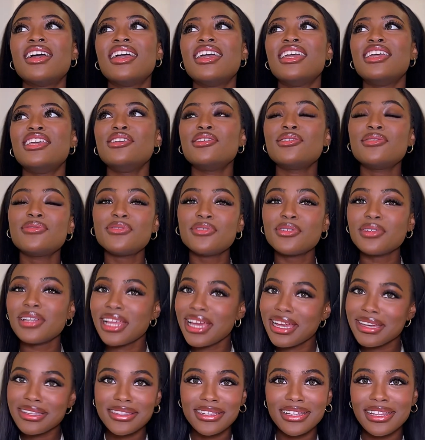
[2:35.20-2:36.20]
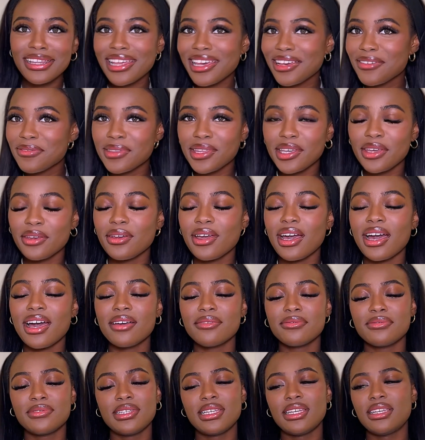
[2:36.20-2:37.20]
If you like the life that you
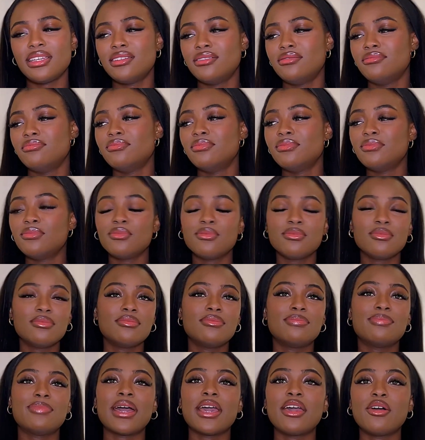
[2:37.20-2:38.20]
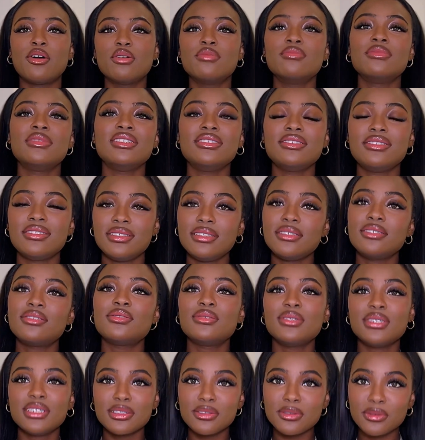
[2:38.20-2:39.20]
have, then by all means you need to
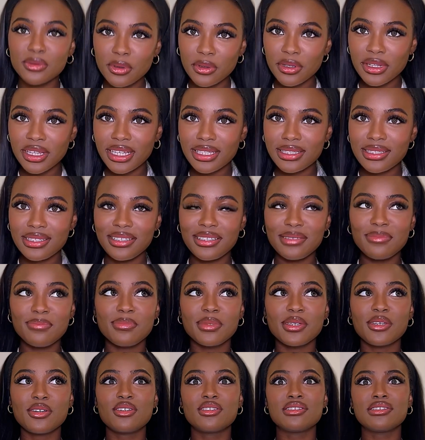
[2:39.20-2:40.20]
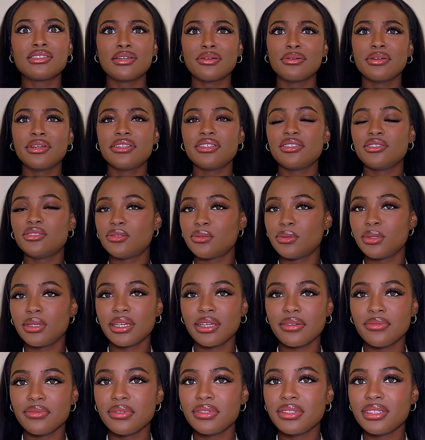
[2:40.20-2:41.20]
ignore that tip because you're already doing
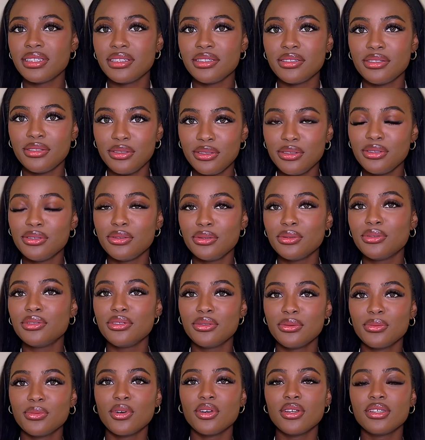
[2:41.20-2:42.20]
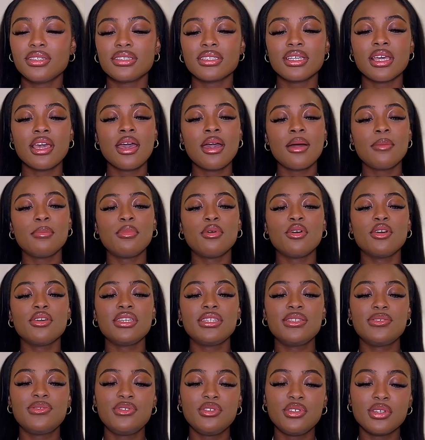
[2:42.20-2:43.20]
everything you want. But
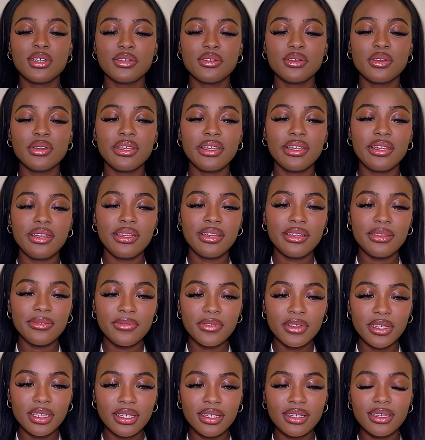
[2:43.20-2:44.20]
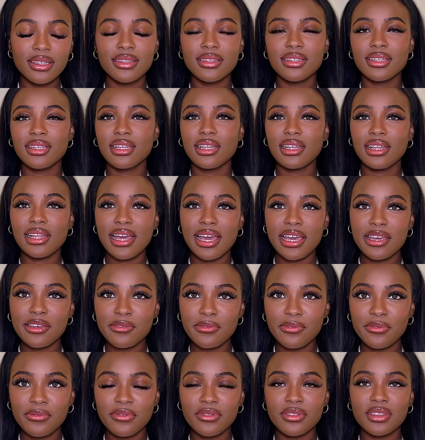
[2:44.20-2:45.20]
if you are not living the life
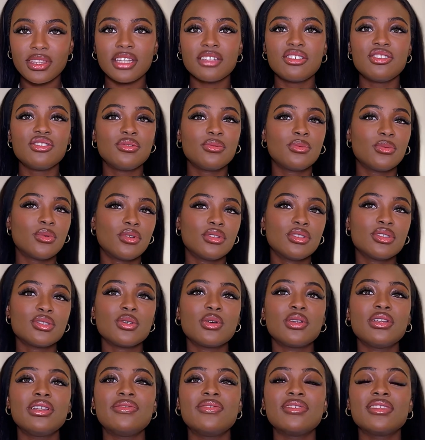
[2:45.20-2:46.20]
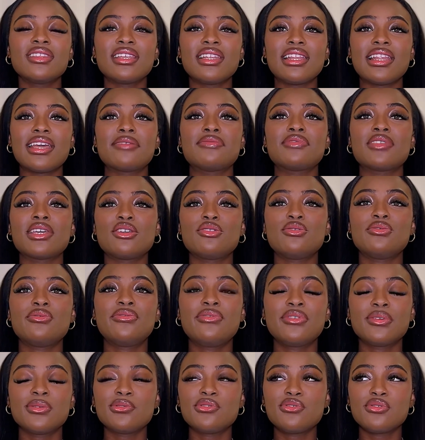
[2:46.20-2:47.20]
that you want or living the life that you
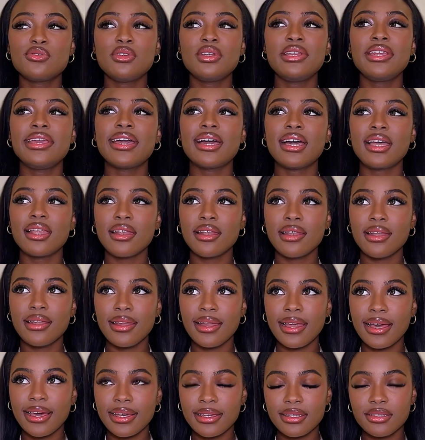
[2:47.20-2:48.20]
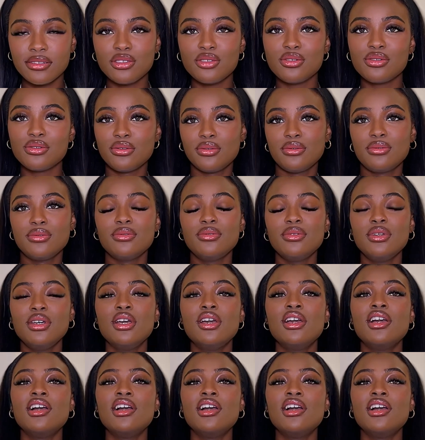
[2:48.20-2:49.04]
feel truly aligned to,